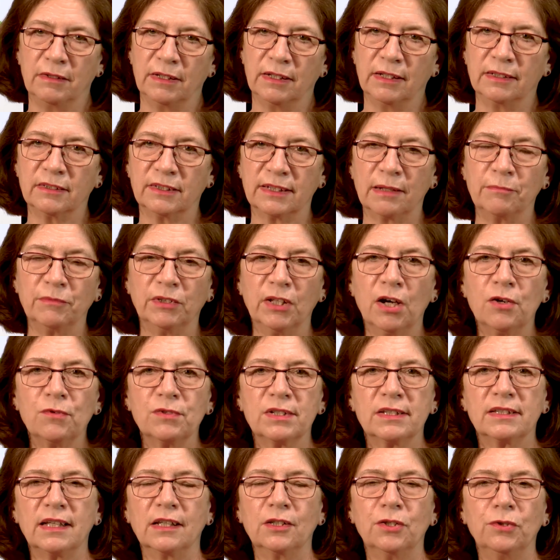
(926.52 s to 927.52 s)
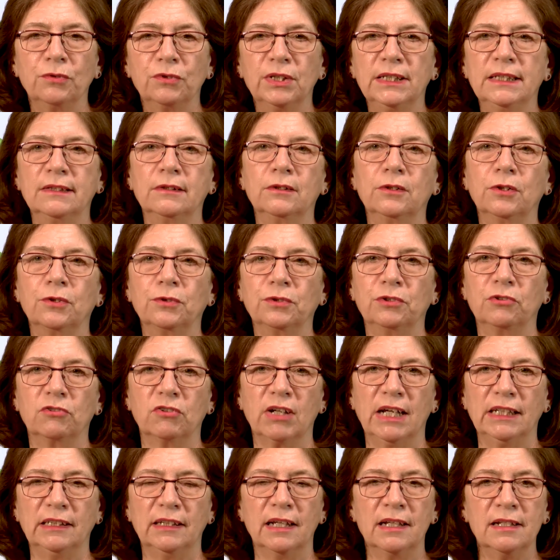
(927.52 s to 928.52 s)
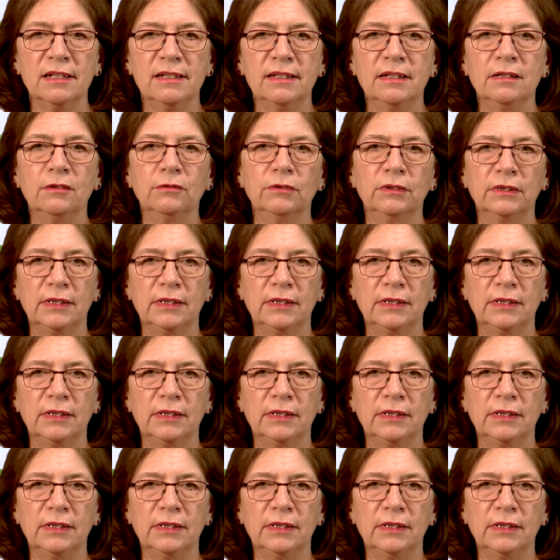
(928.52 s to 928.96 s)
some doubts that you didn't know the right answer,